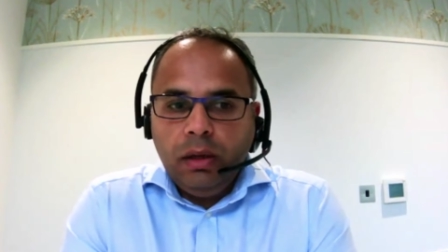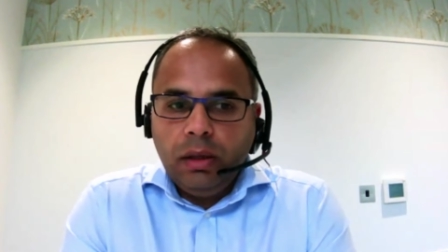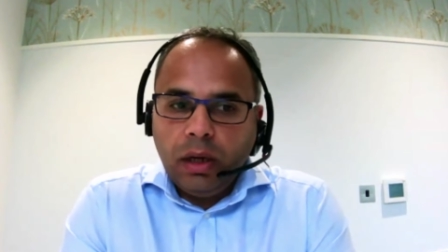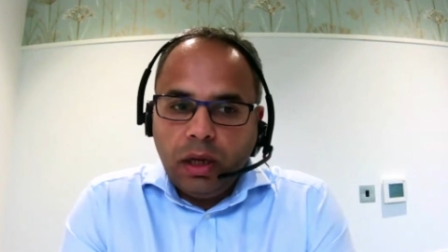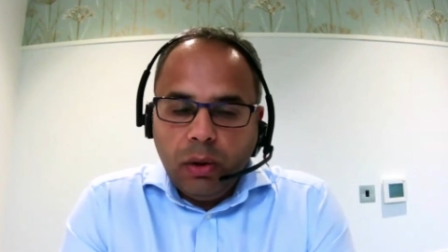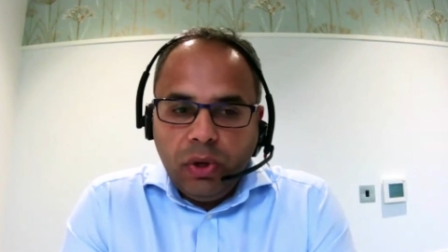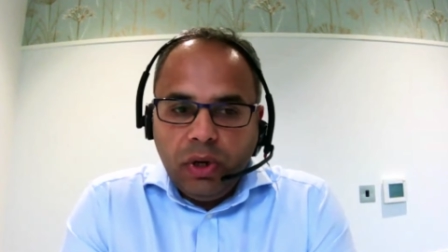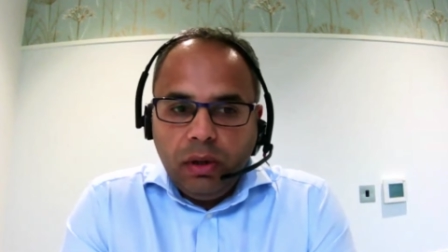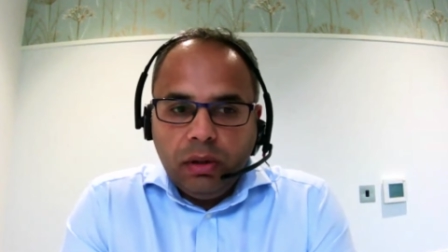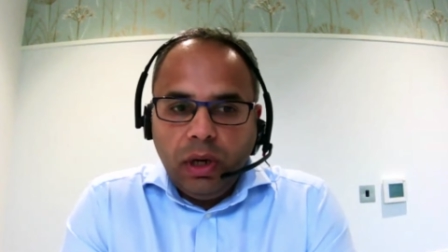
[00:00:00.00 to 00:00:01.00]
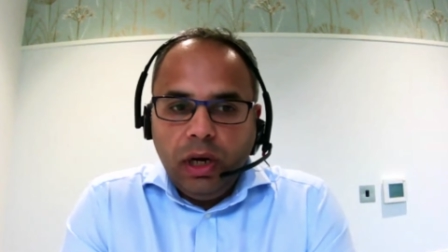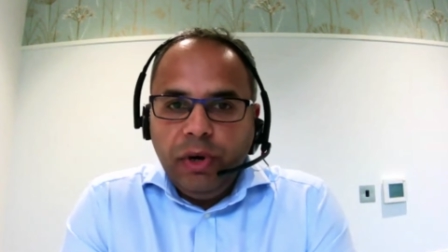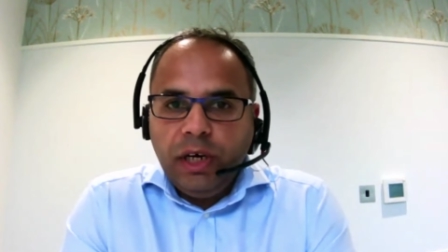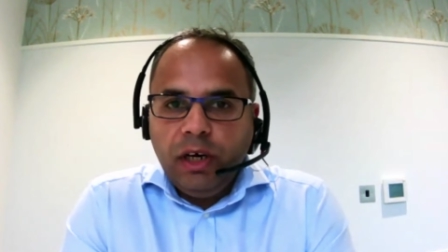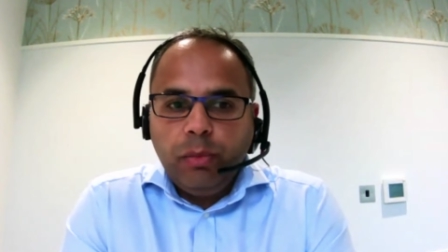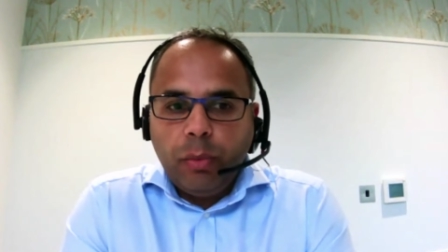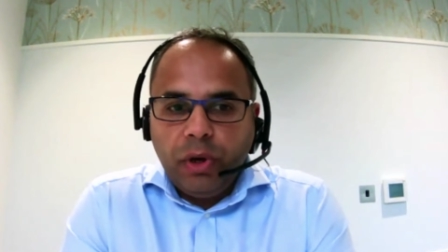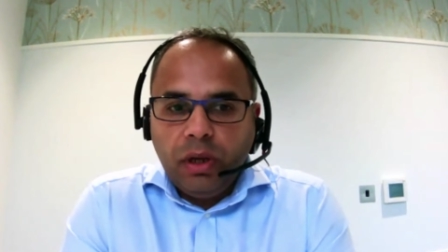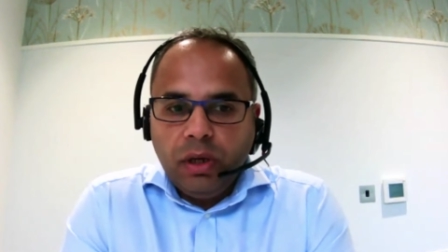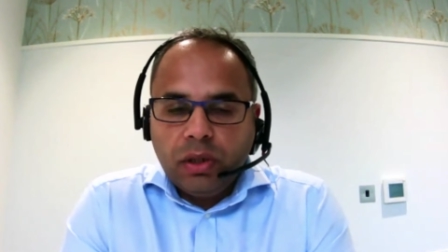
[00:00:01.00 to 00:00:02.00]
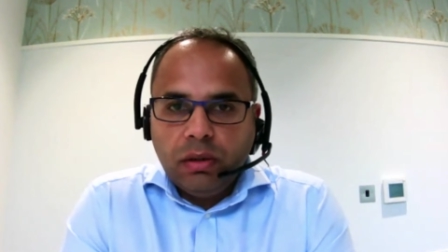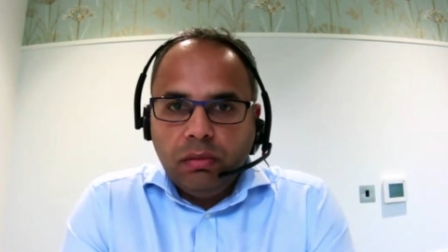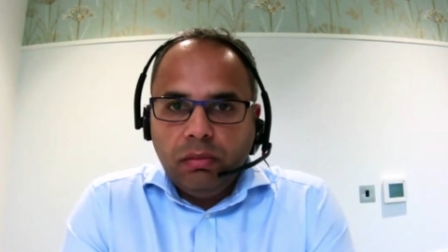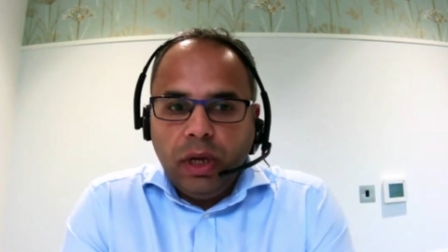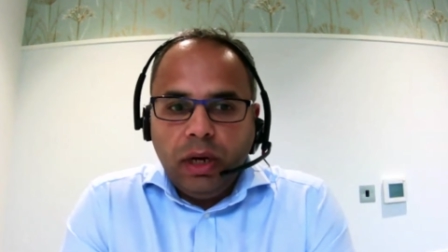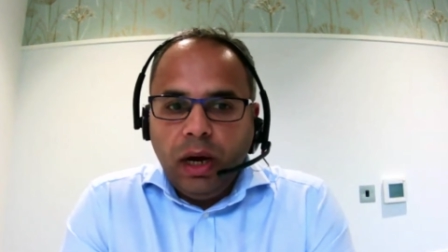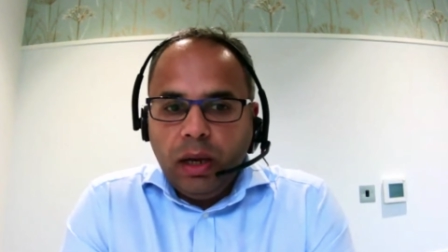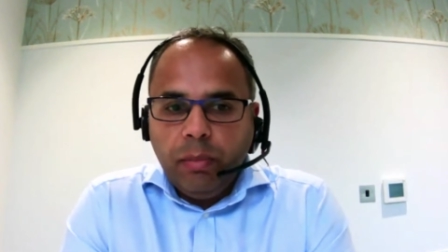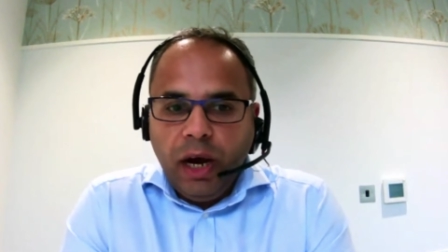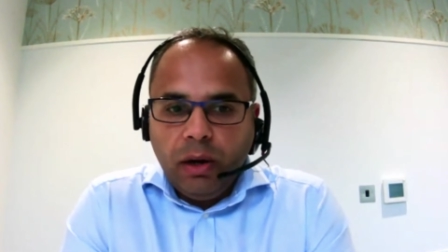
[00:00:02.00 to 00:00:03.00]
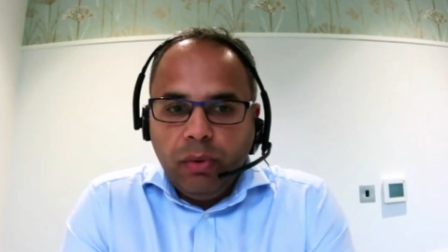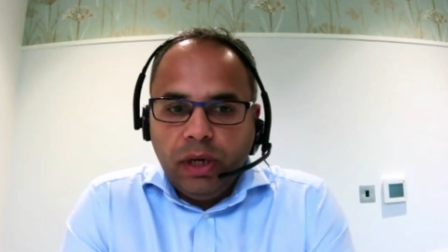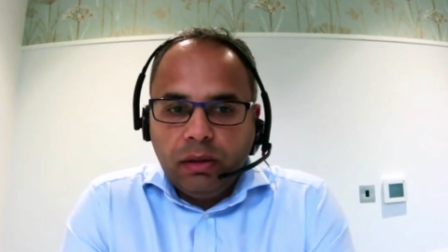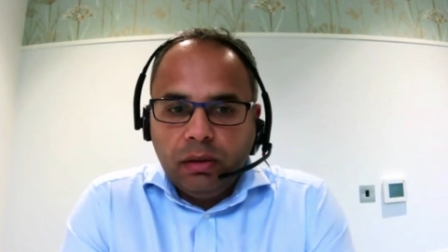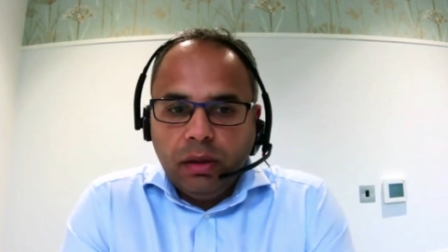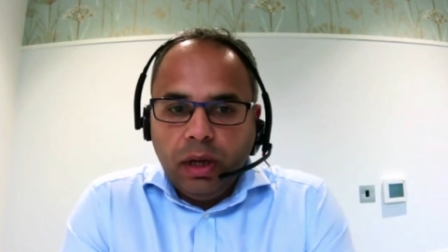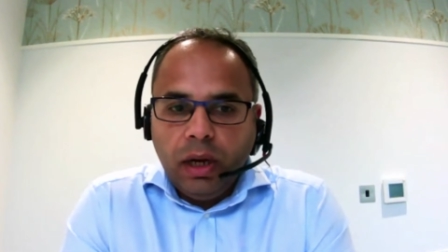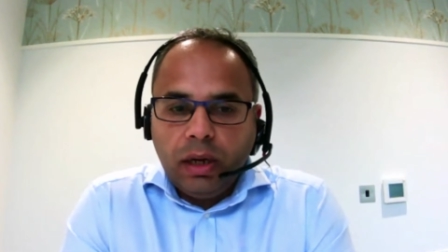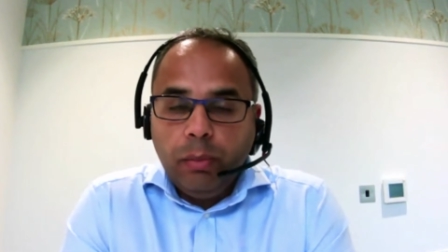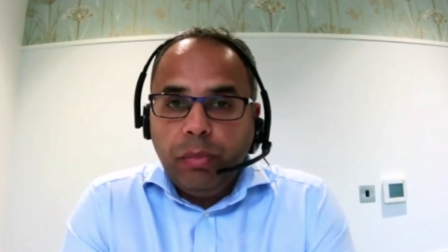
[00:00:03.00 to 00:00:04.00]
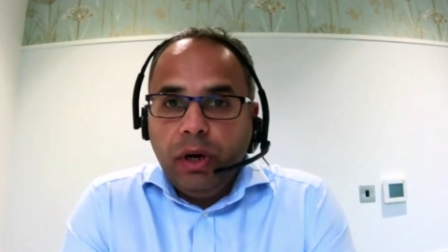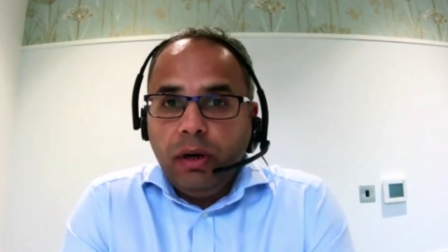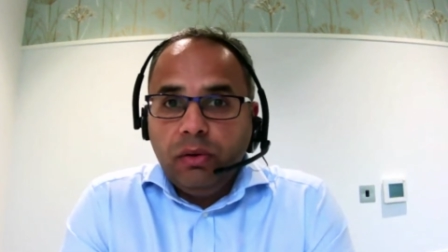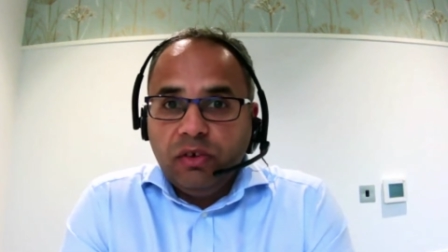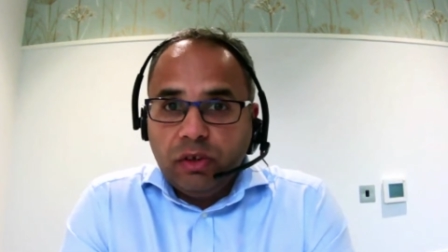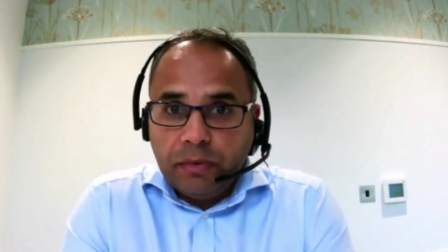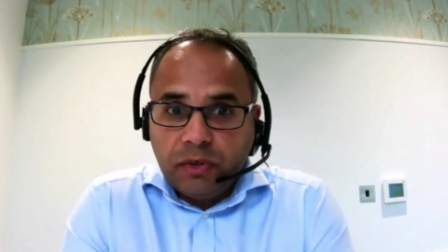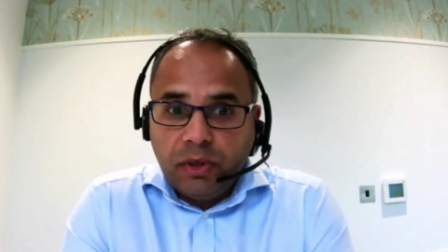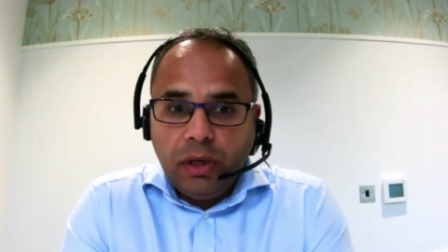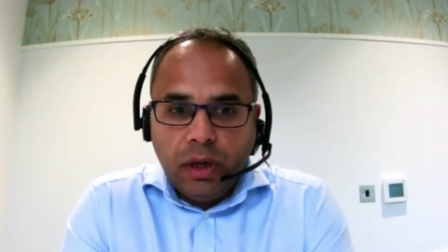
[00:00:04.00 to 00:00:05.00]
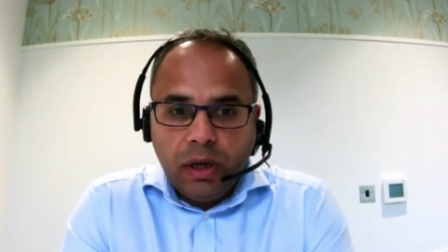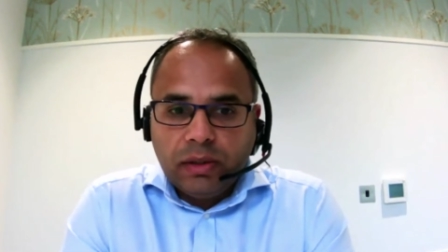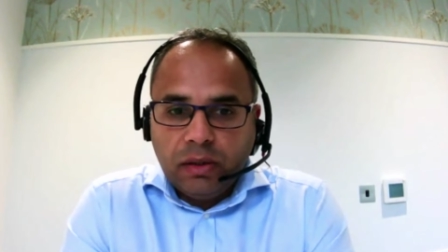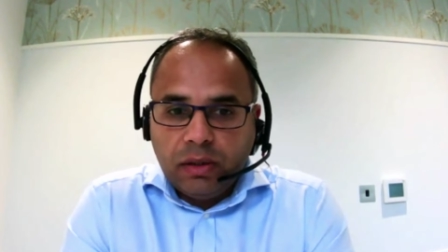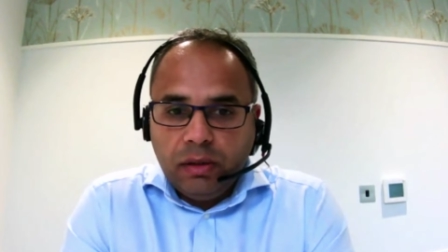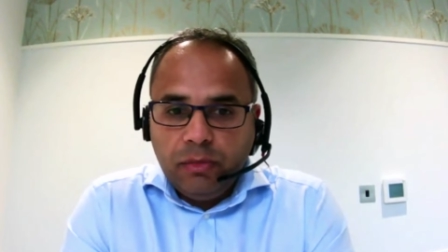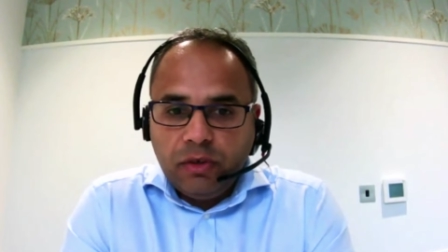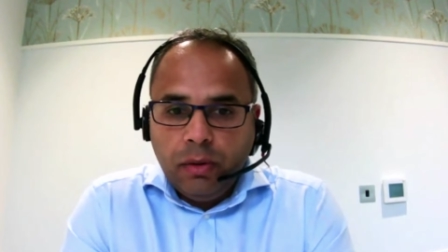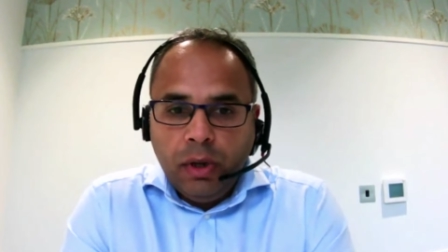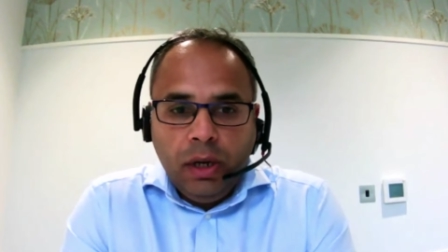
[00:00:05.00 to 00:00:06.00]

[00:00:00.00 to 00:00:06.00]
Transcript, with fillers: The given the limited propagation and high bandwidth uh, compared to the sub gigahertz systems,